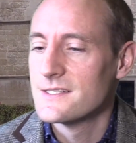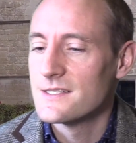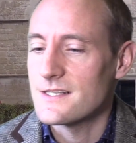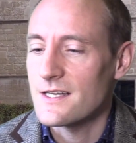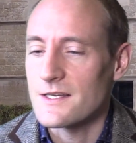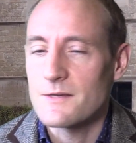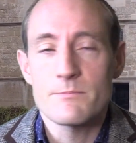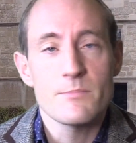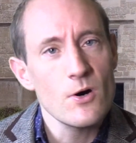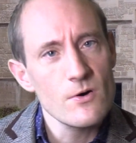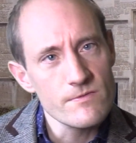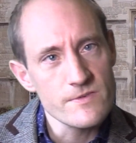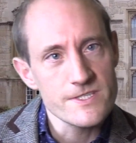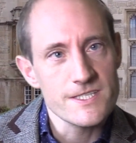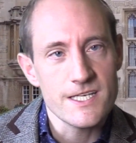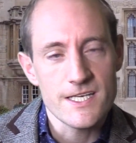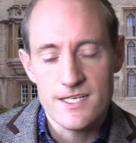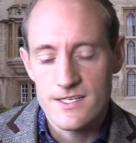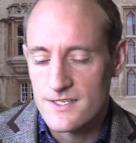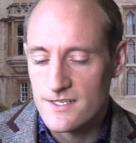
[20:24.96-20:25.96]
like
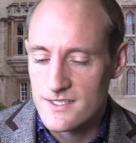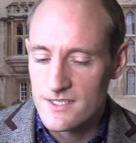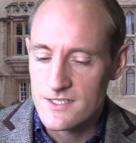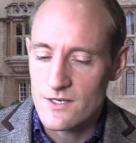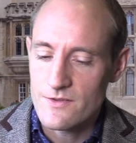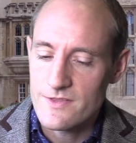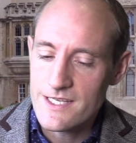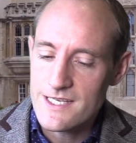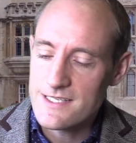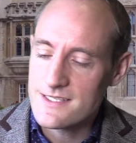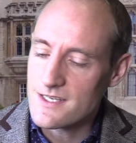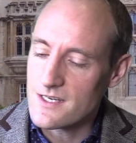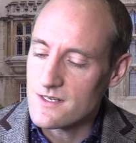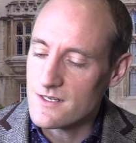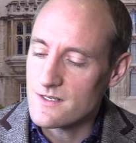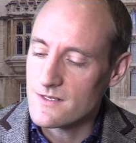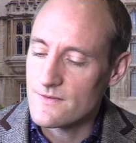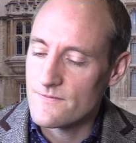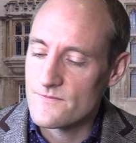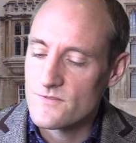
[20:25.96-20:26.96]
poverty. You know, these
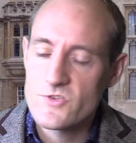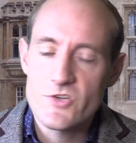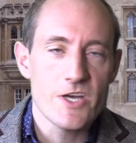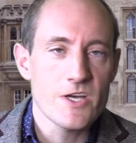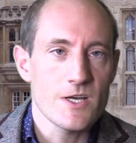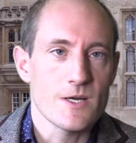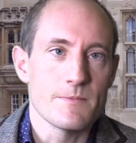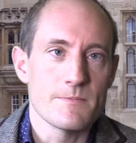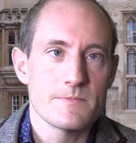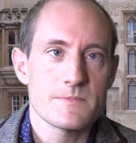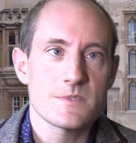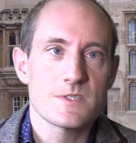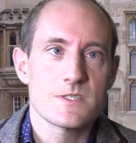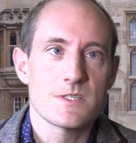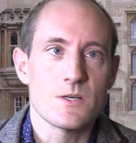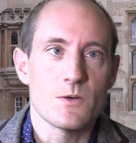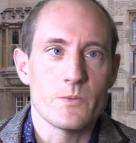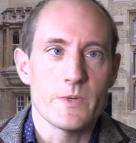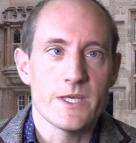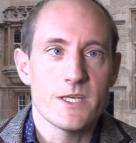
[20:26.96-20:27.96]
are terms
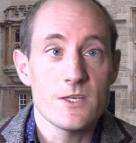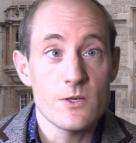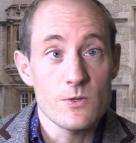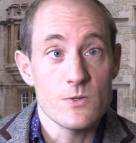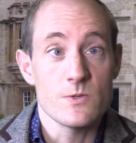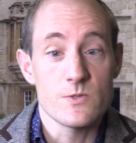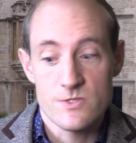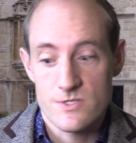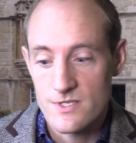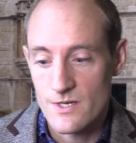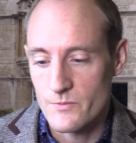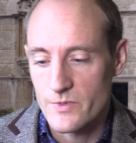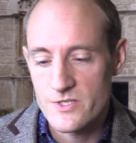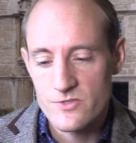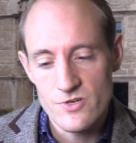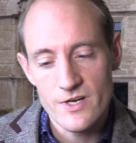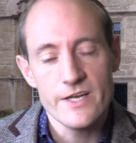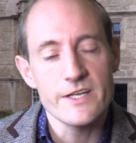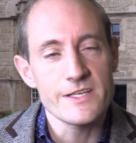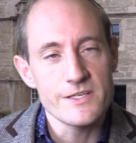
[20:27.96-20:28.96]
that we use and we
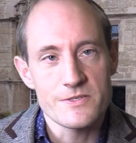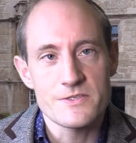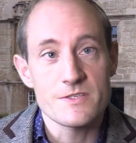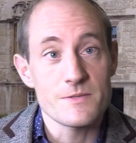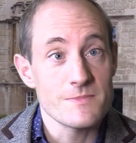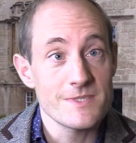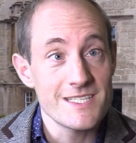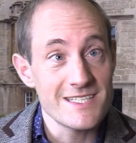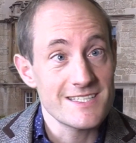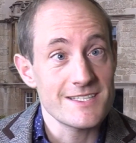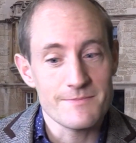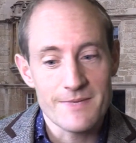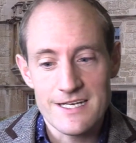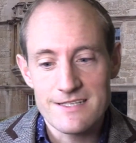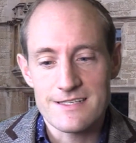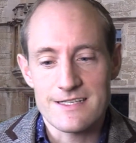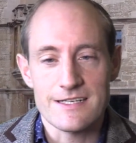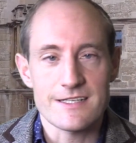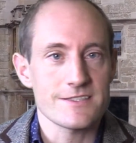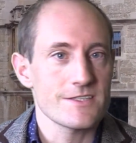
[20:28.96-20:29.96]
try and use them
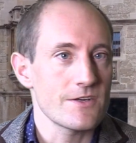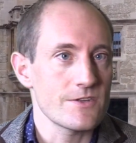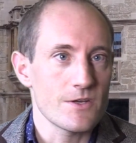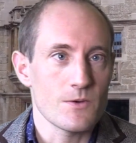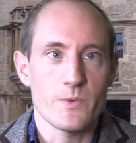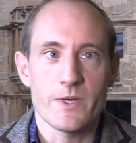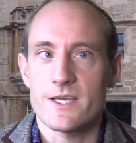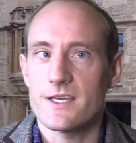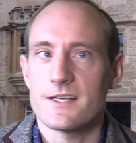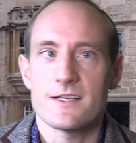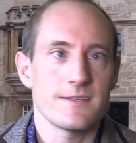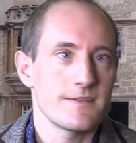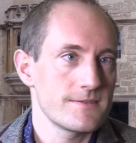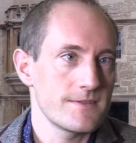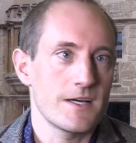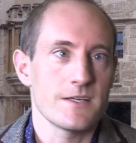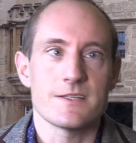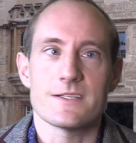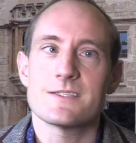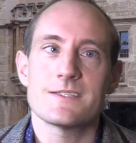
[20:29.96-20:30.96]
systematically so that we can
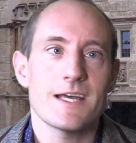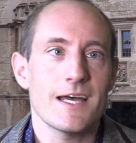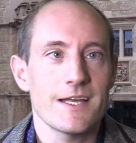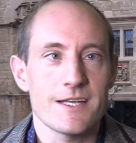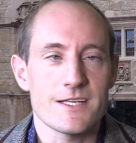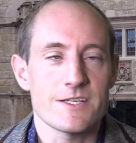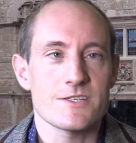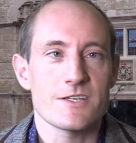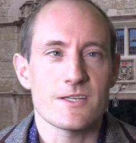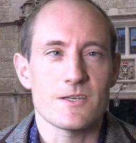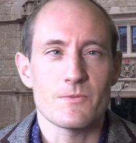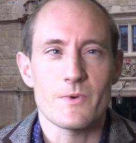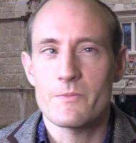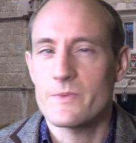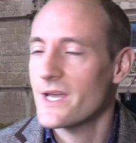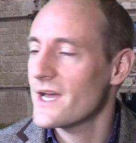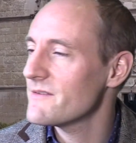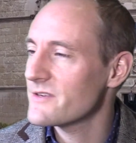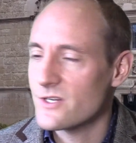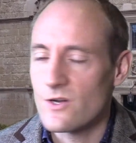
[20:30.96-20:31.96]
understand each other. When
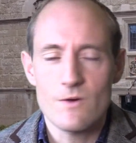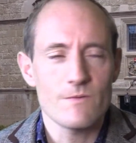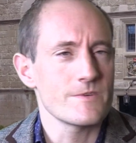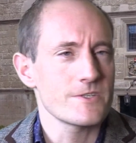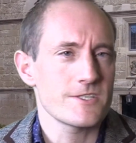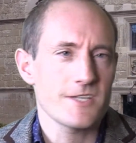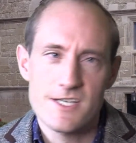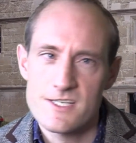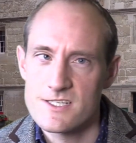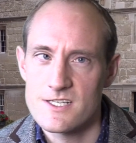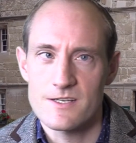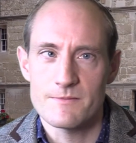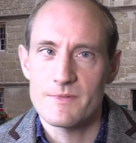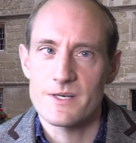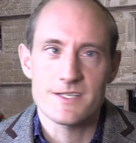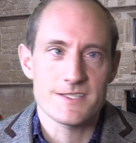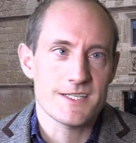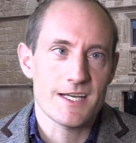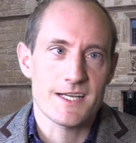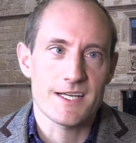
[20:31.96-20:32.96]
we have a conversation
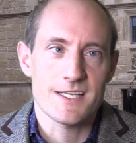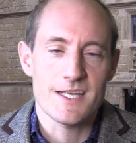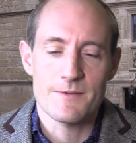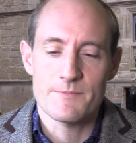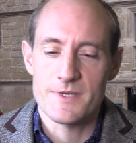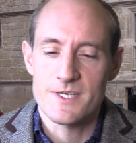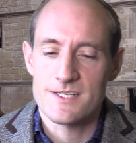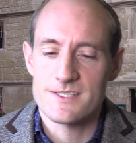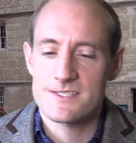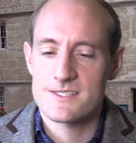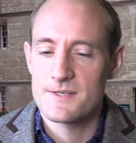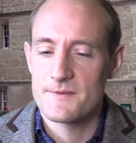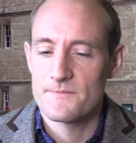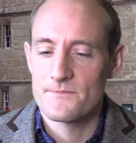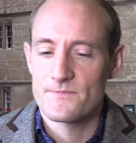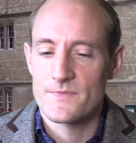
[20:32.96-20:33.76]
amongst academics,